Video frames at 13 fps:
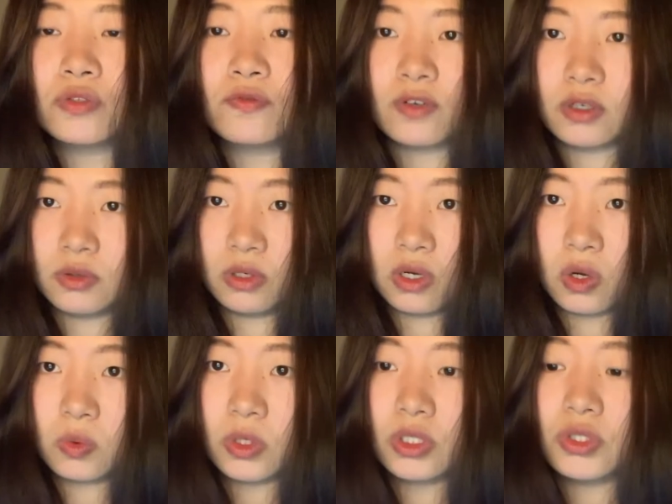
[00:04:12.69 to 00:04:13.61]
from
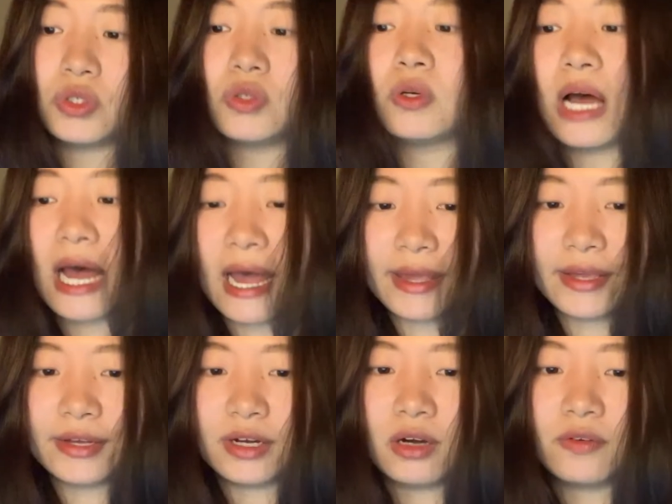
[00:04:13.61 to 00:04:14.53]
lower to
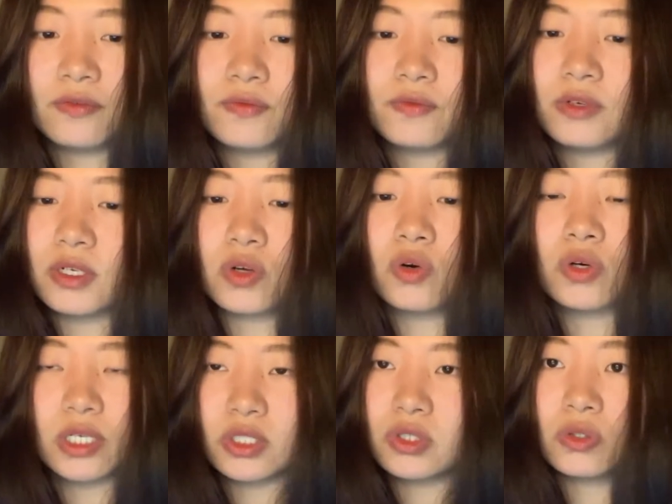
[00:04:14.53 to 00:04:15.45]
higher
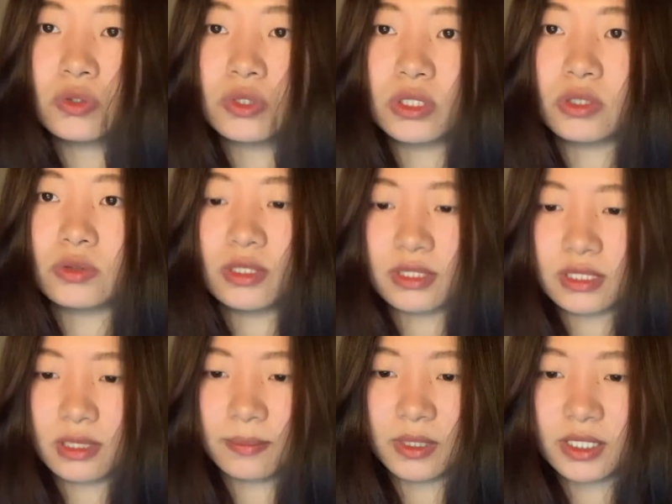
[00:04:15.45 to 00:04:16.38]
according to students'
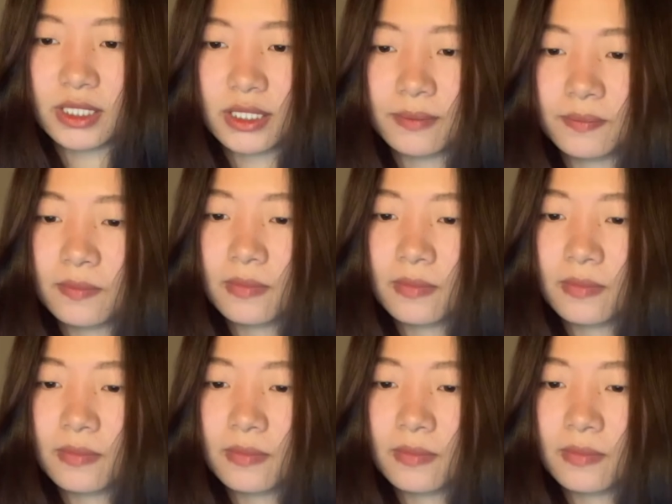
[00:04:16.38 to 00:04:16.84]
ability.